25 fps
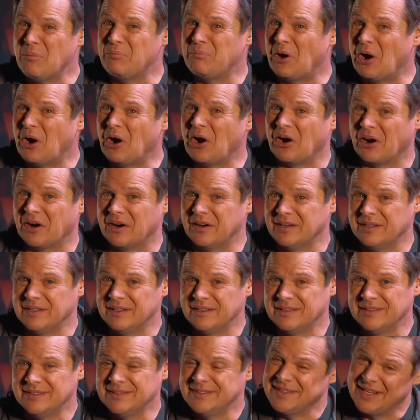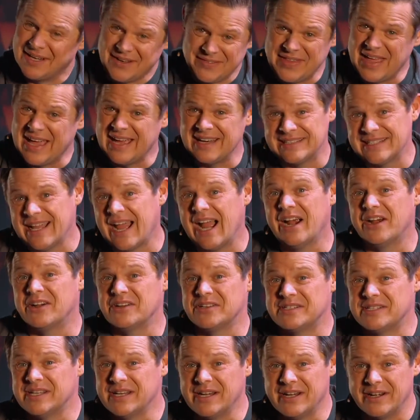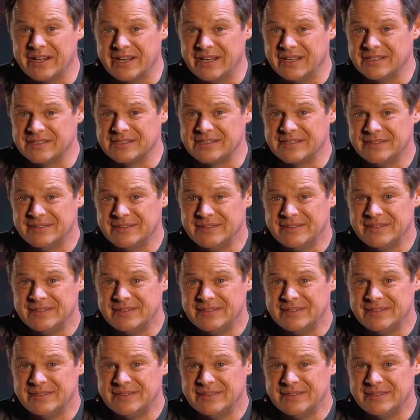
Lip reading: part of that entire series